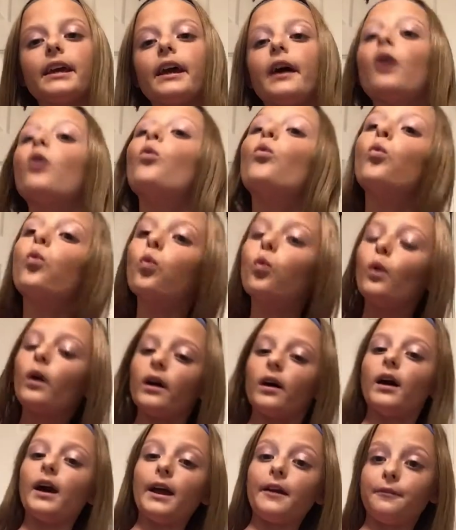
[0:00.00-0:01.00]

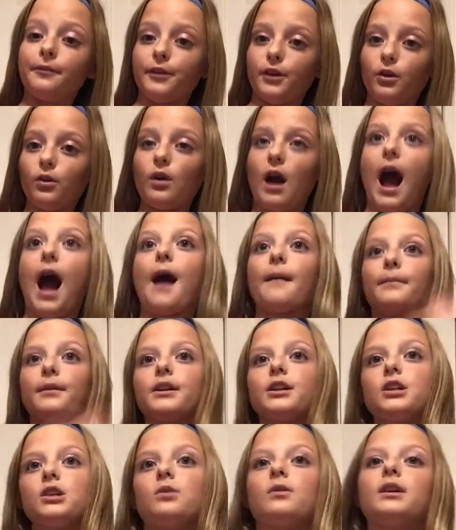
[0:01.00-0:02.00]
if I'm going
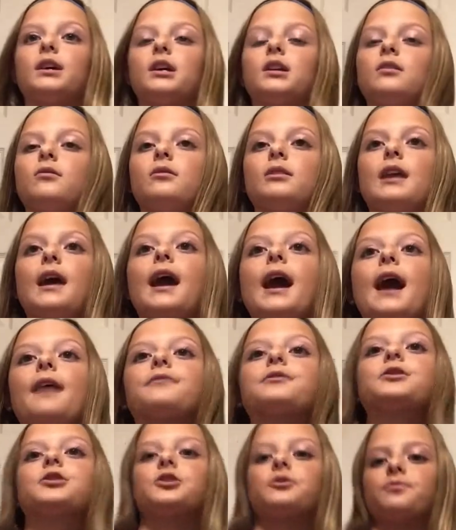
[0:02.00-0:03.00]
to do a Q&A
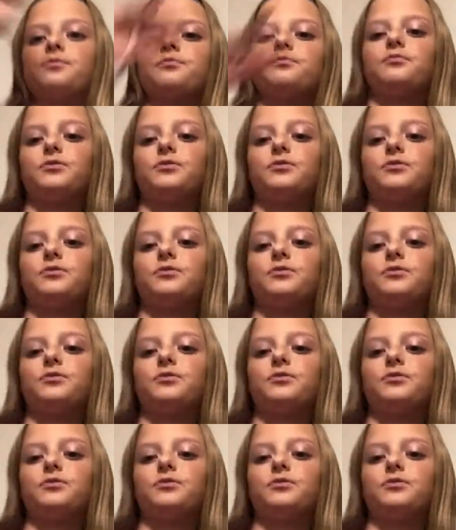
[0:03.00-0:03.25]
after,